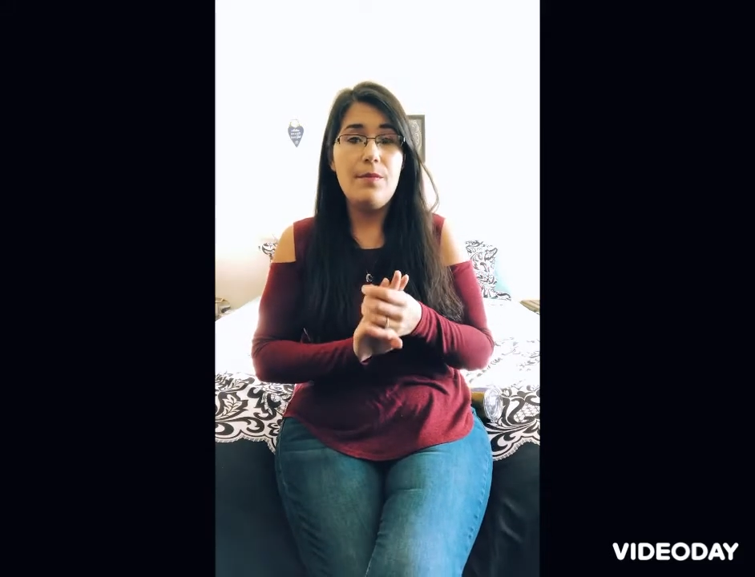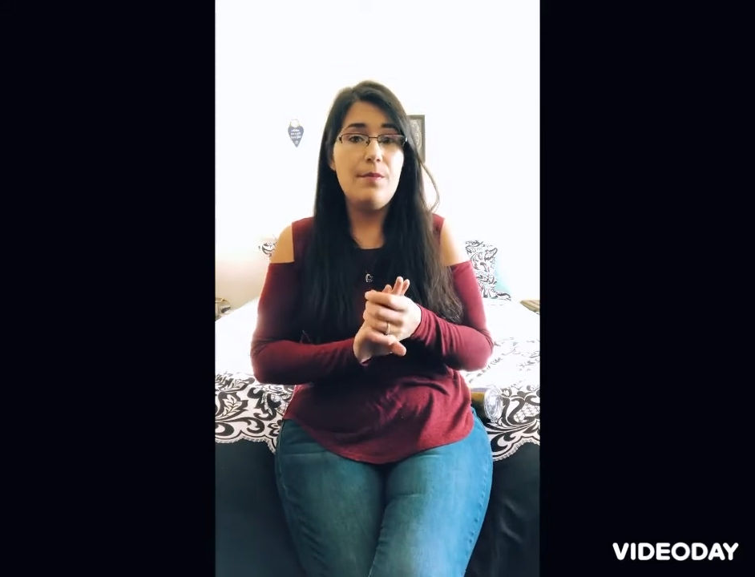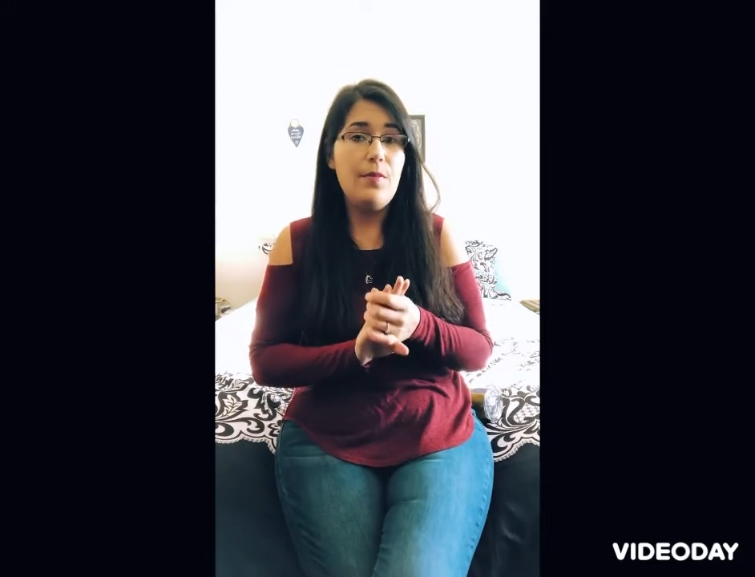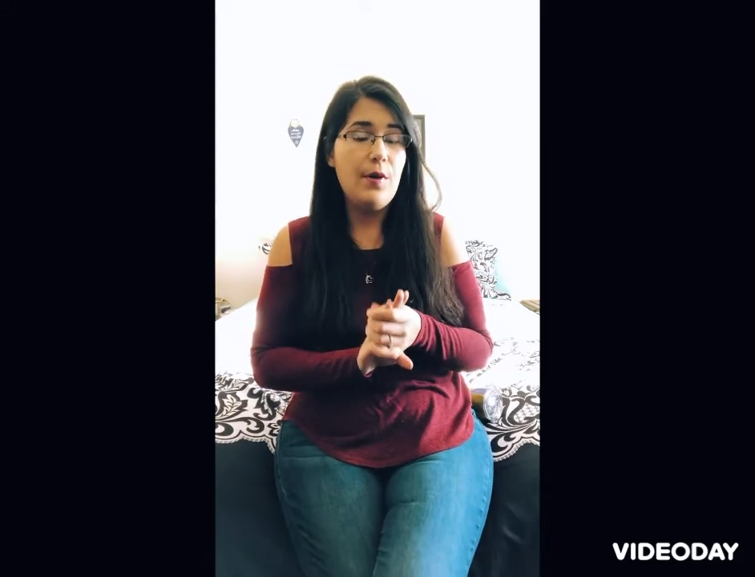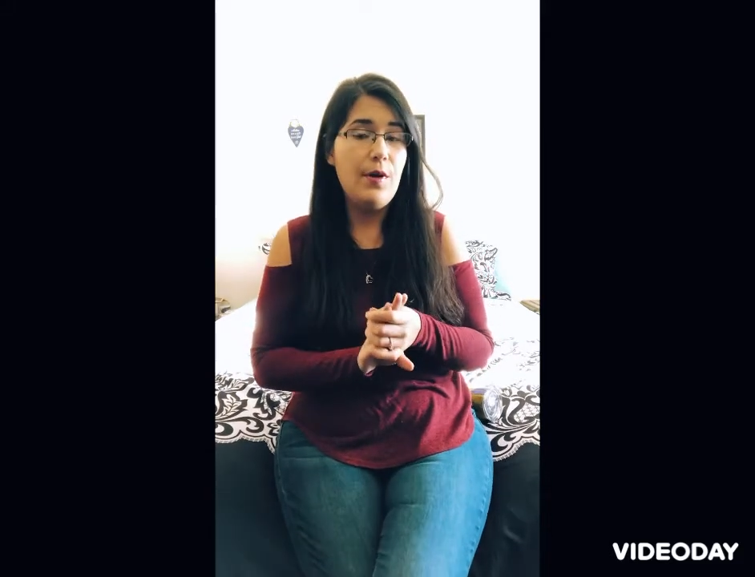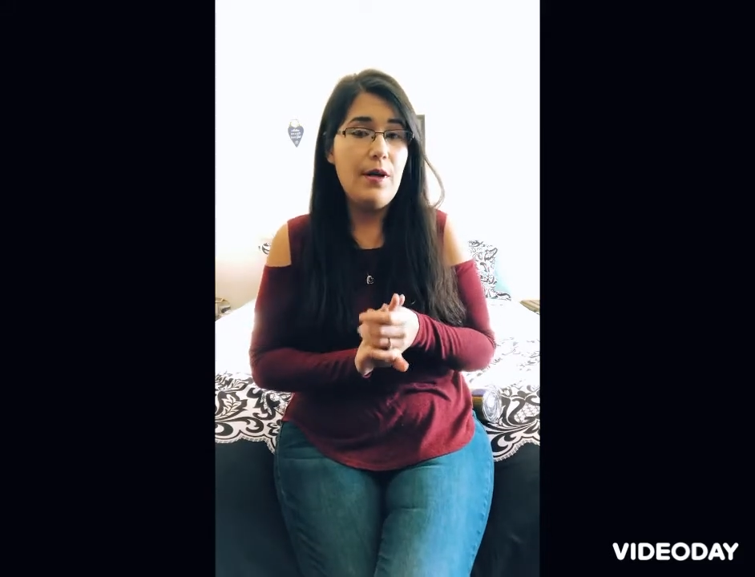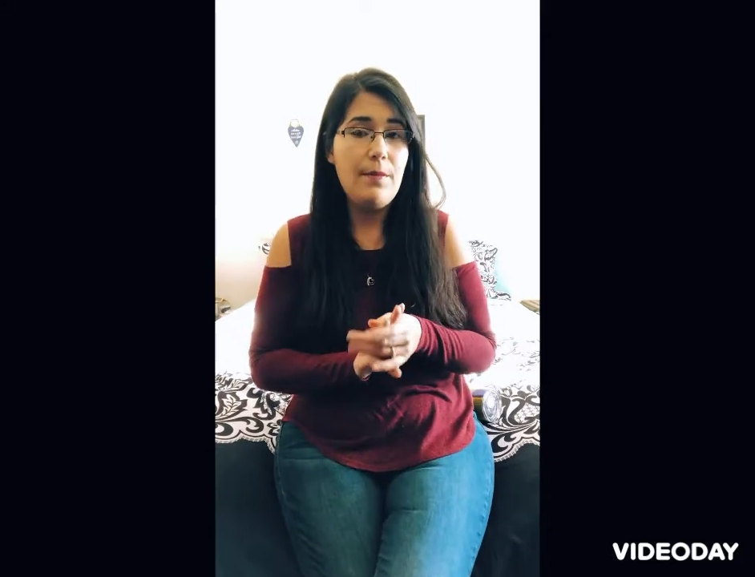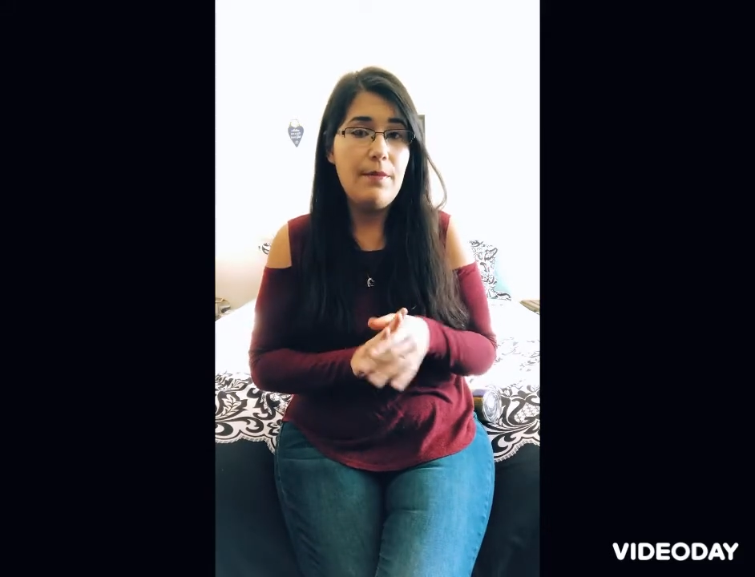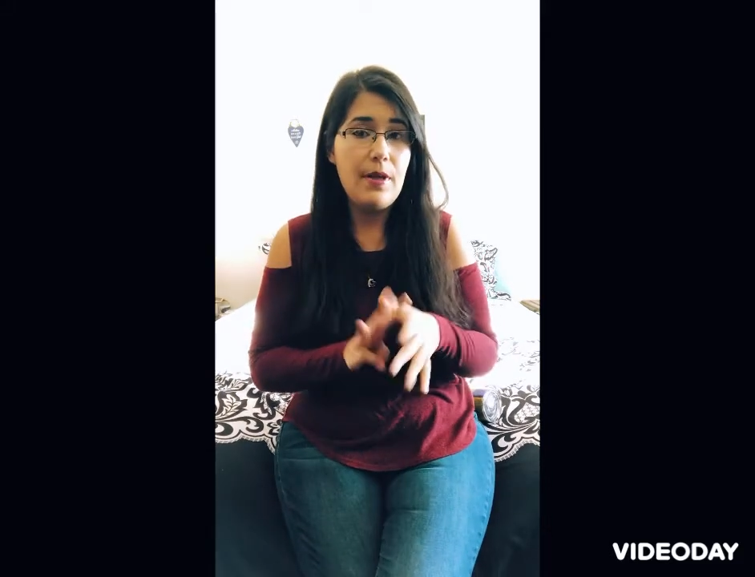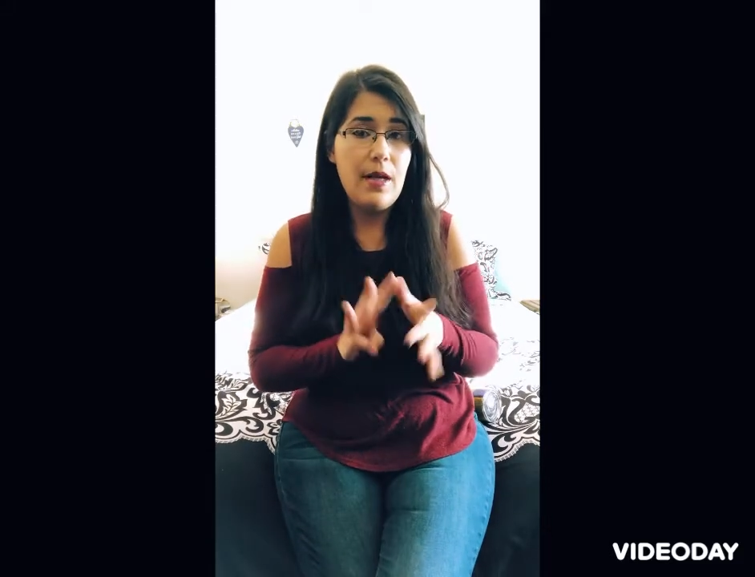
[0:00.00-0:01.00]
third,
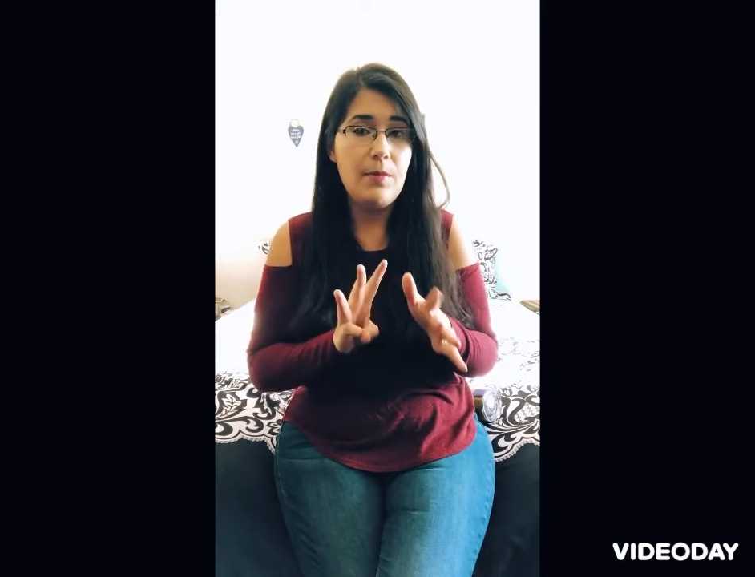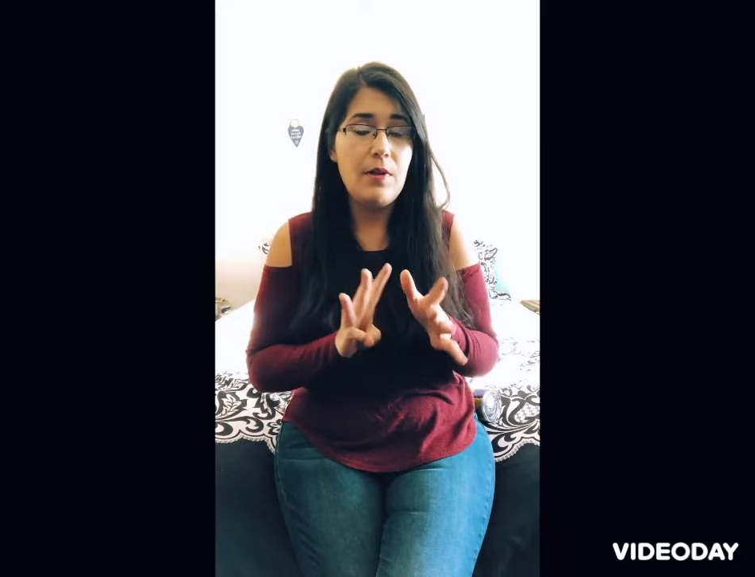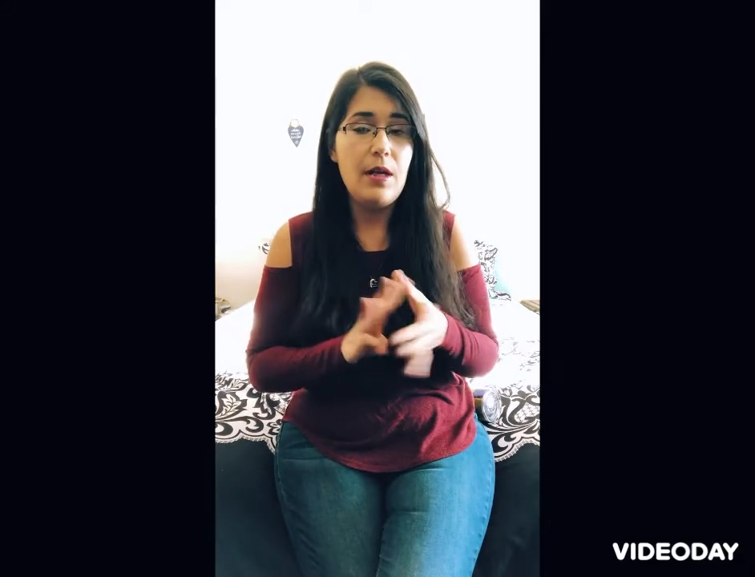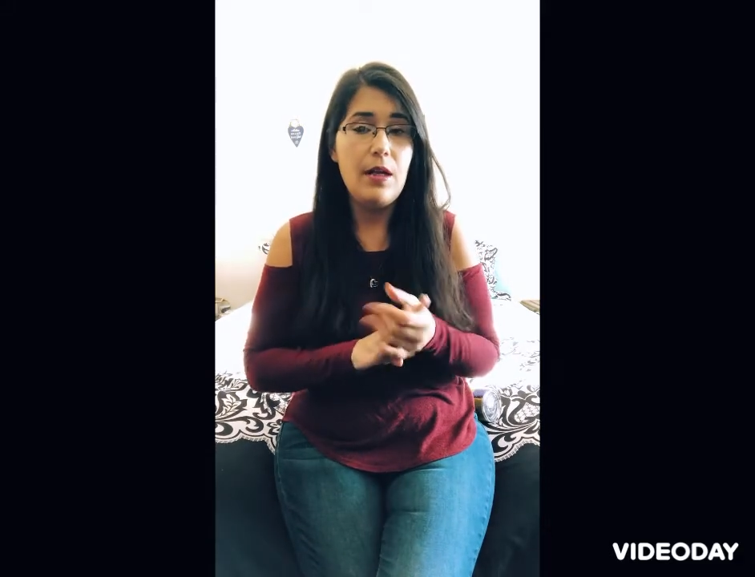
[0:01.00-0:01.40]
be able to get